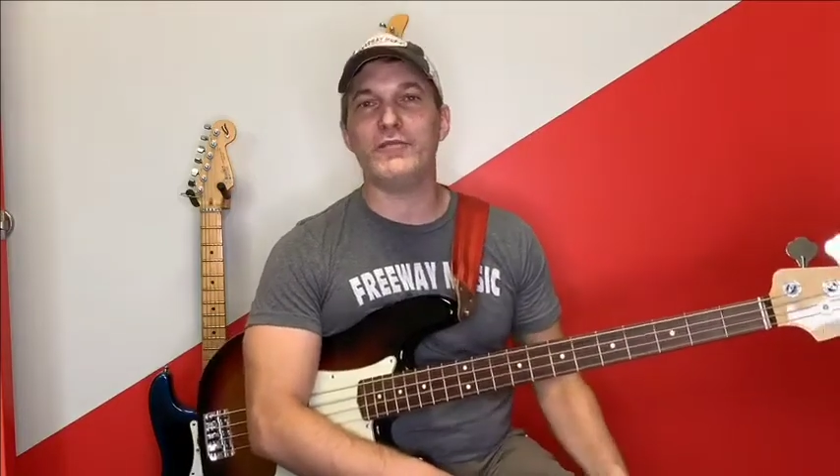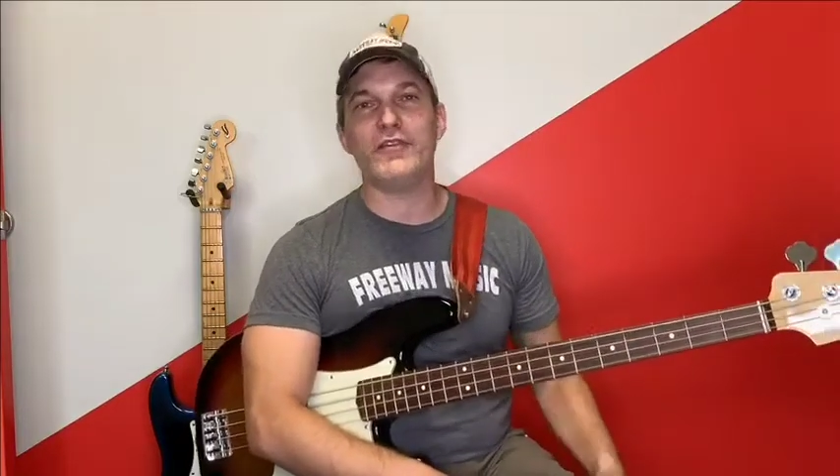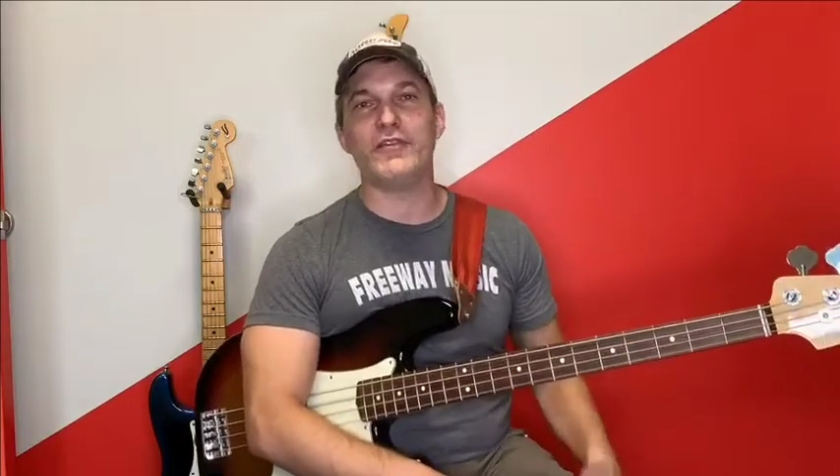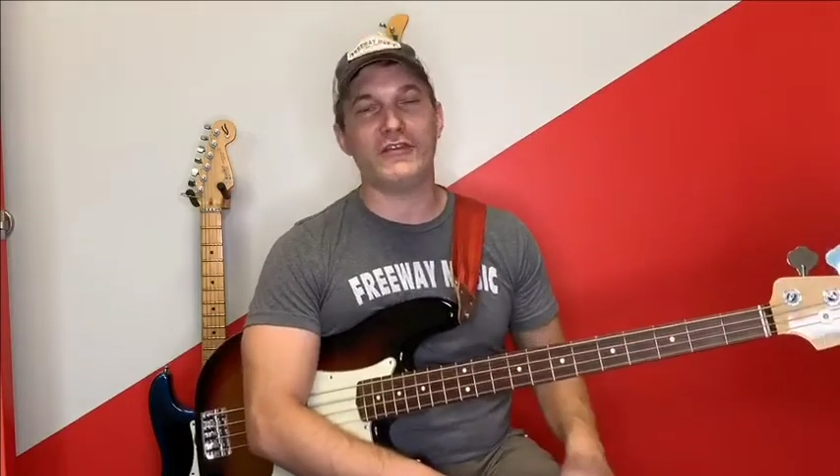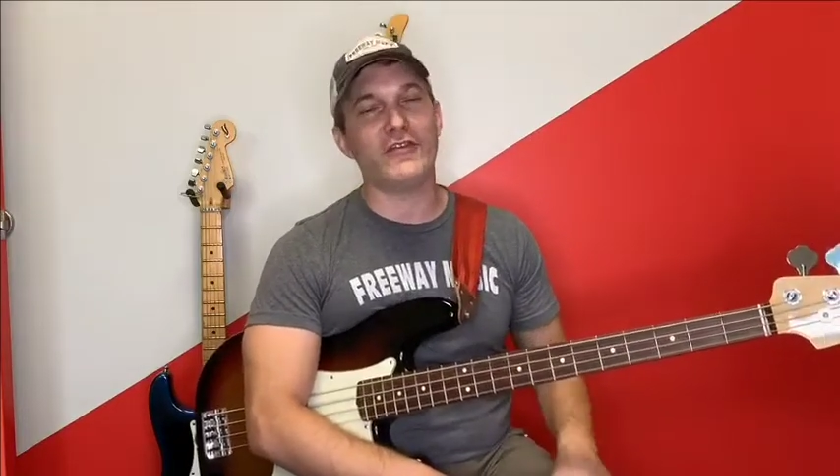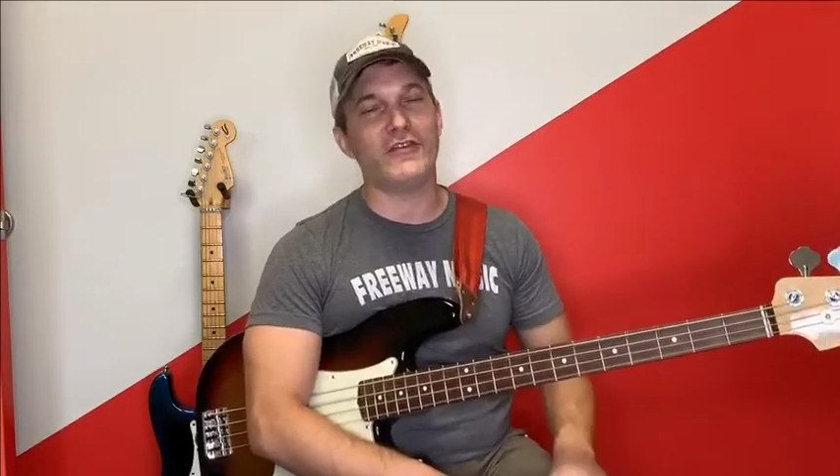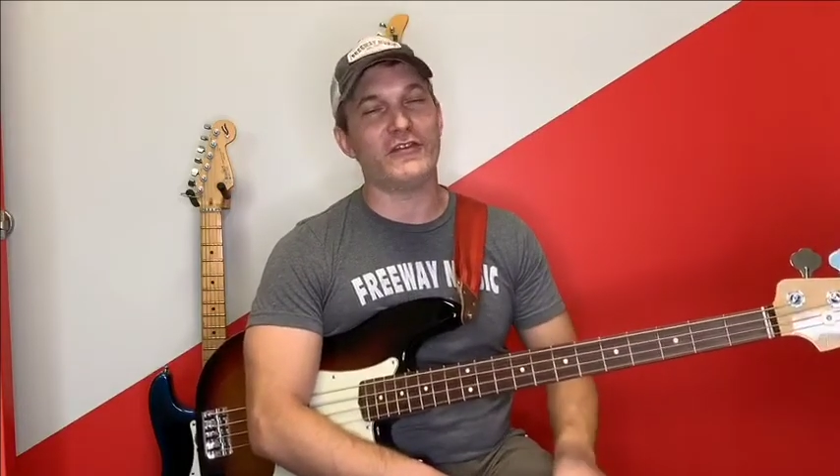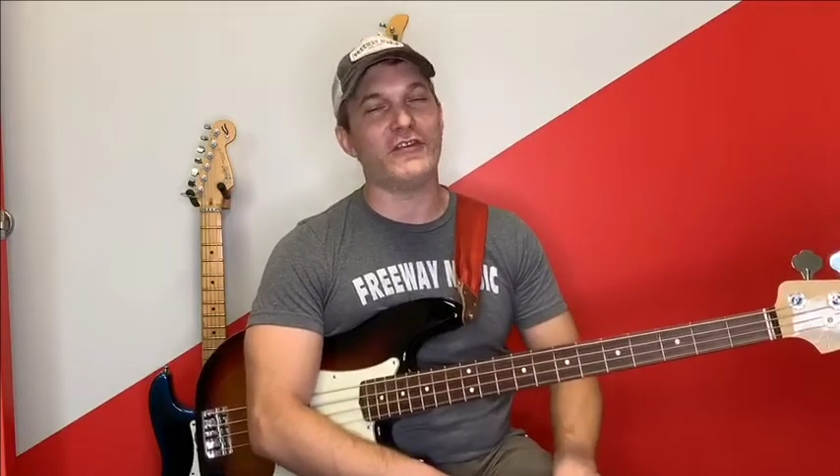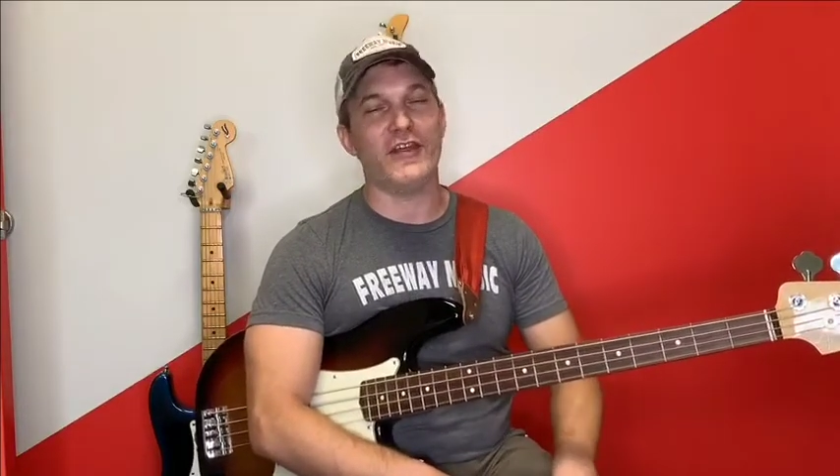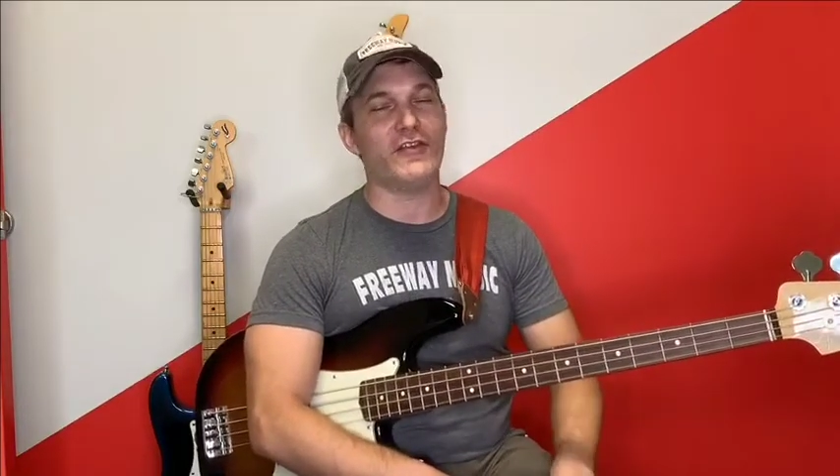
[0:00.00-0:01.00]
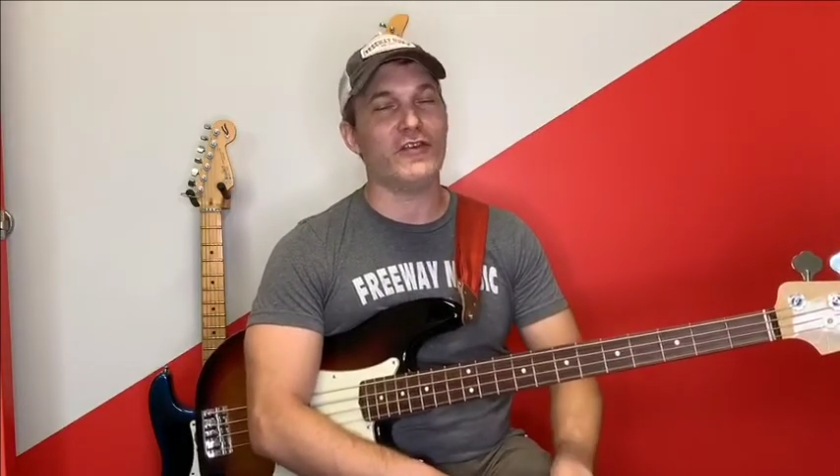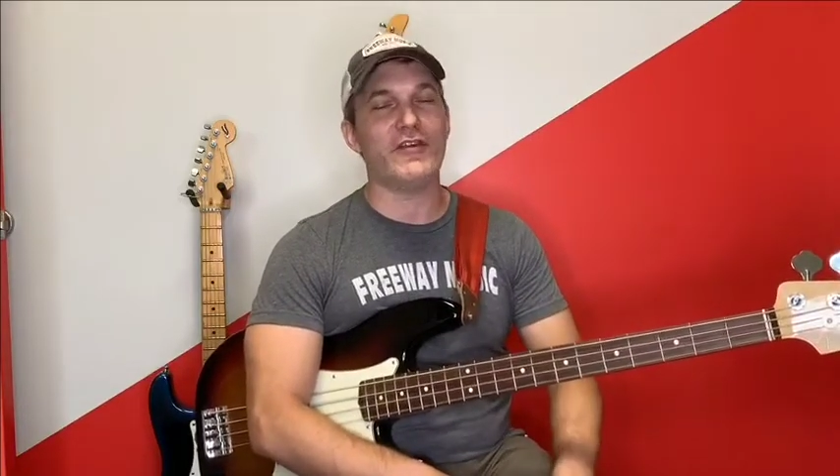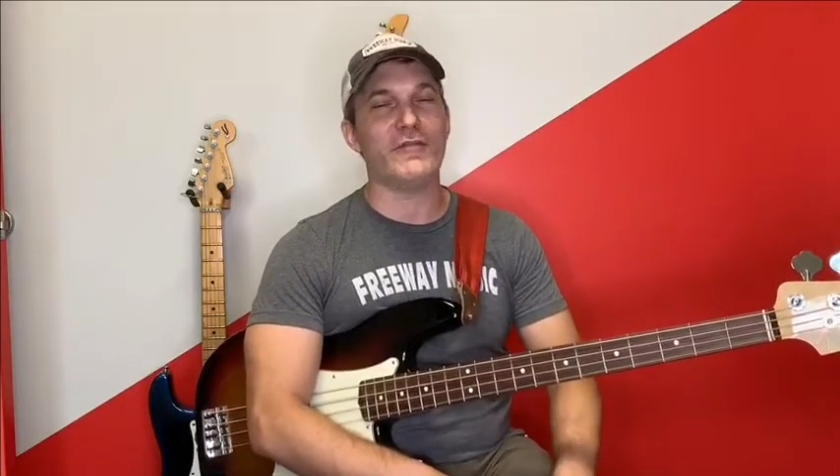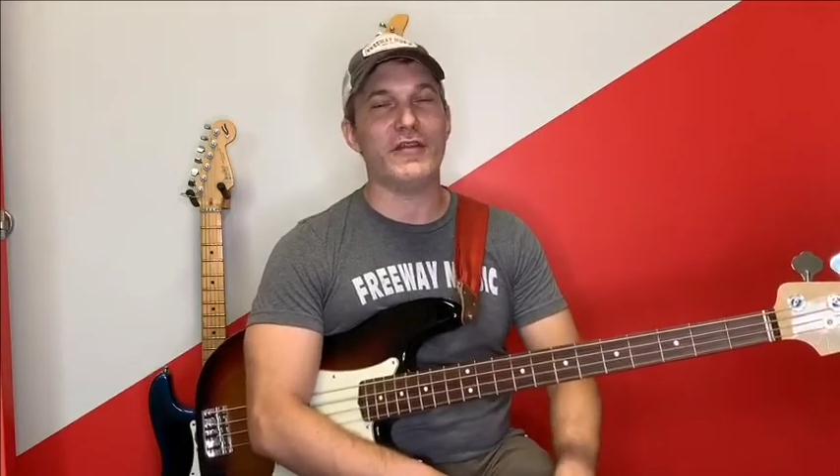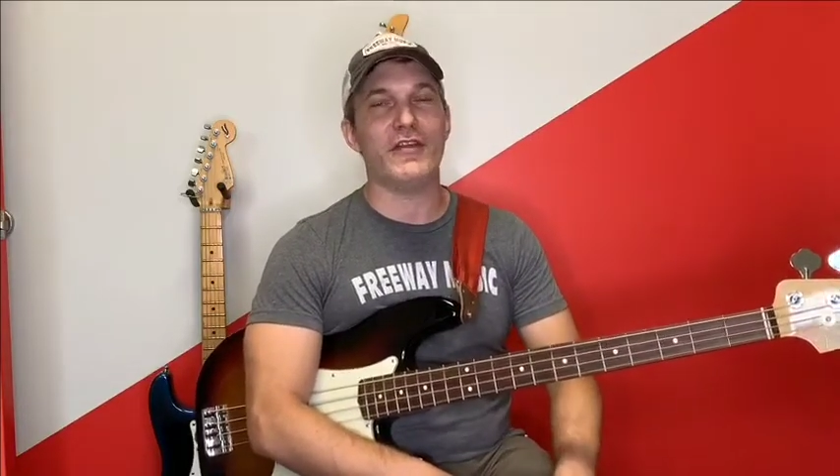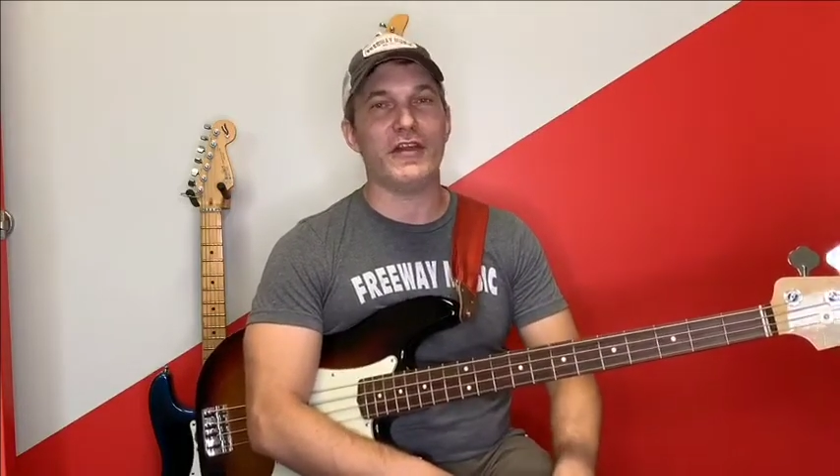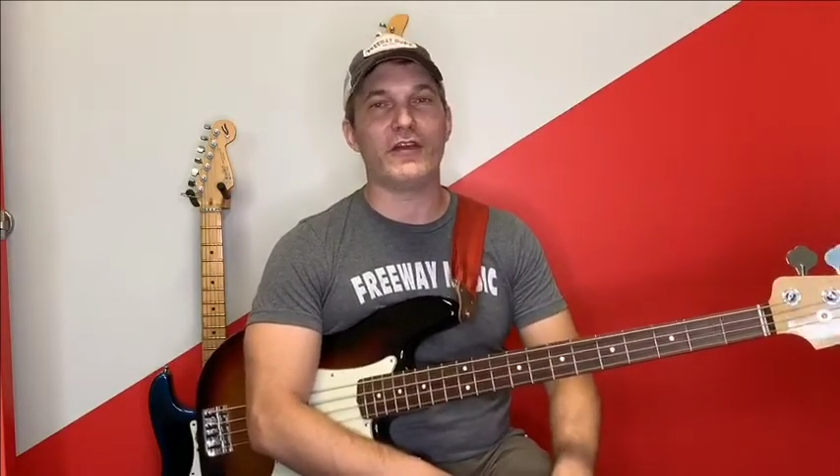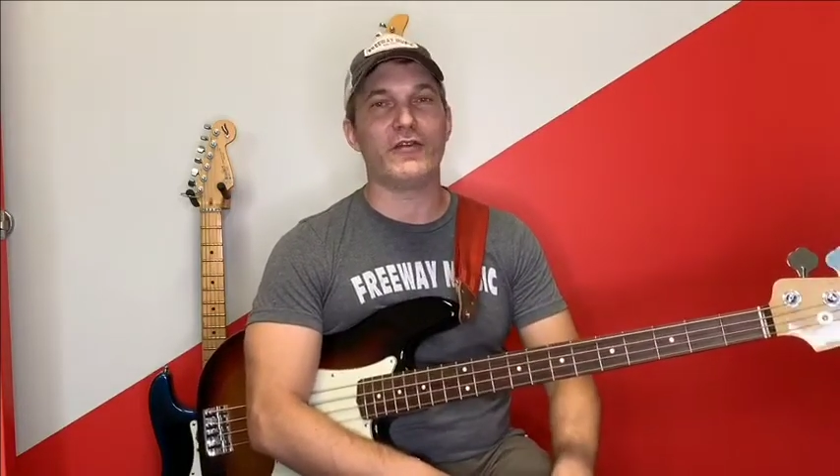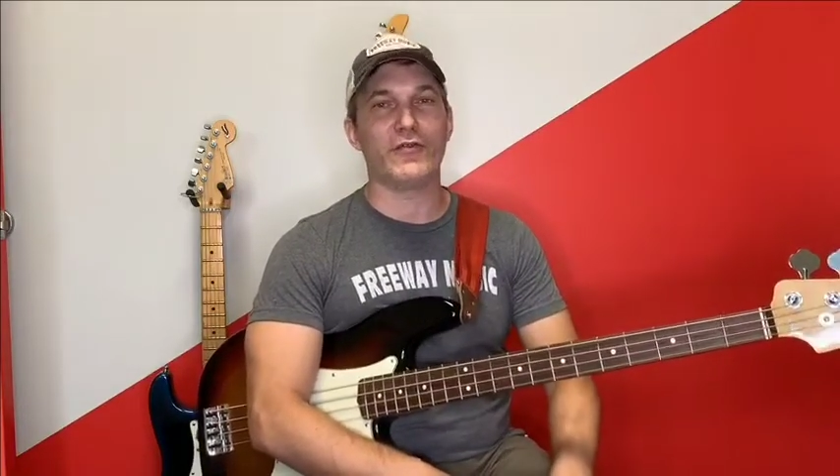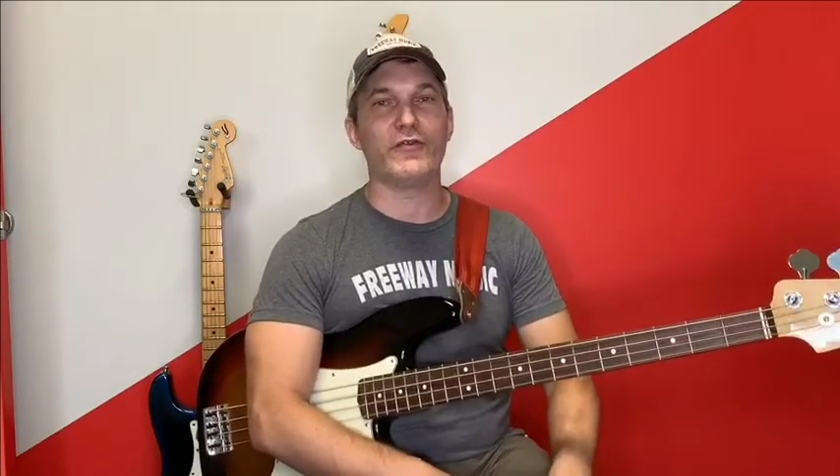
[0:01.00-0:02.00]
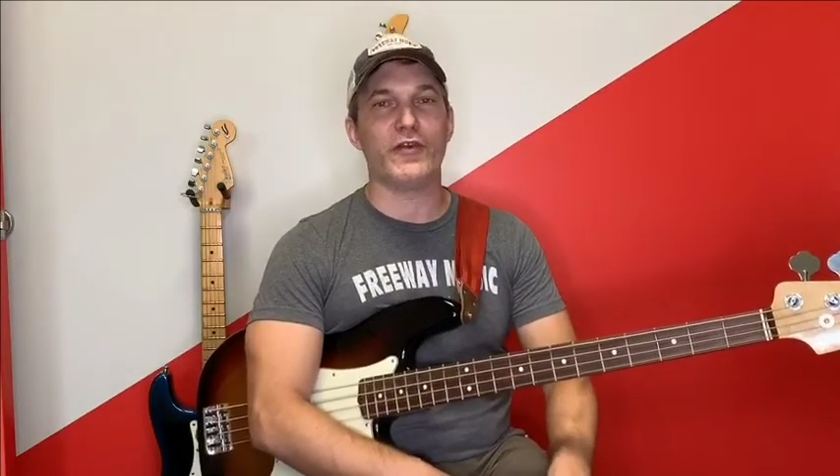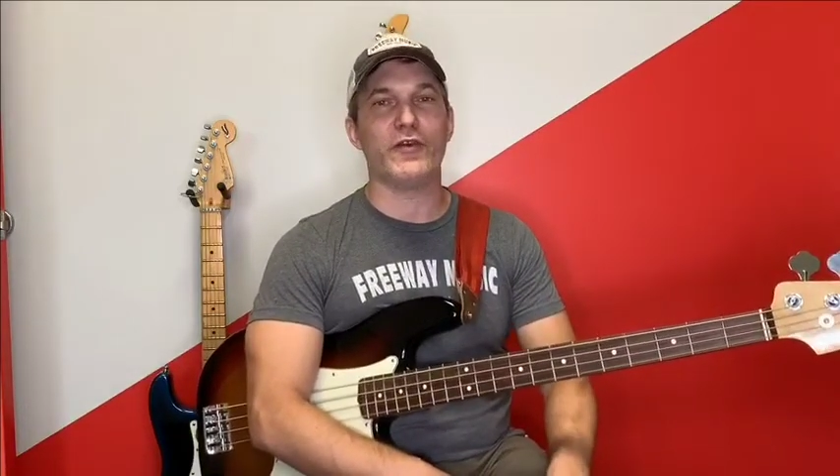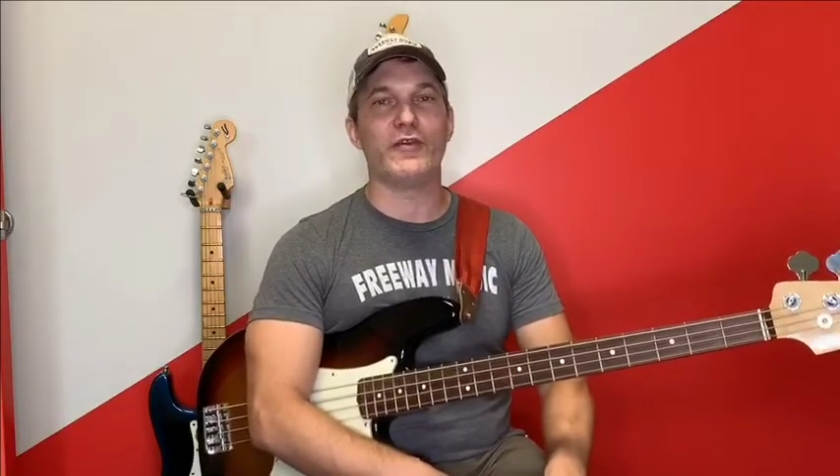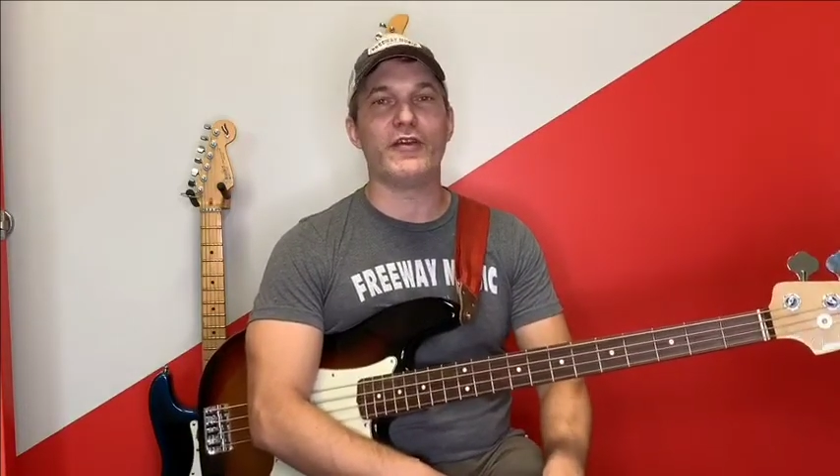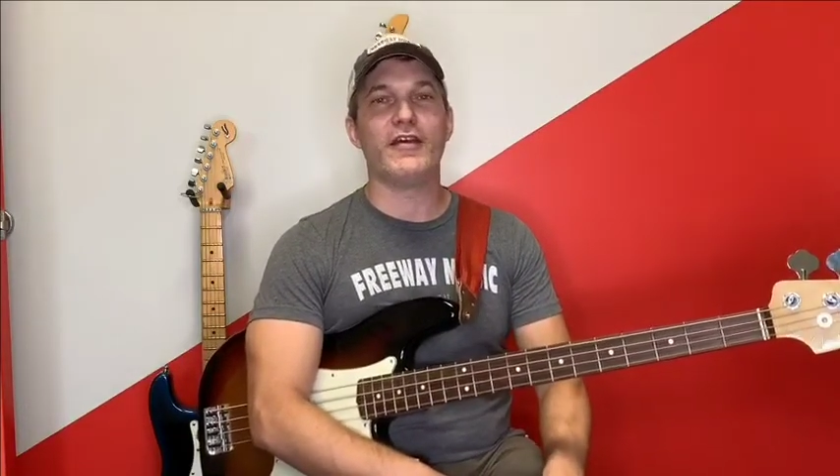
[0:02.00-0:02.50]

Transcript: But seriously, like you're going to be like on a root note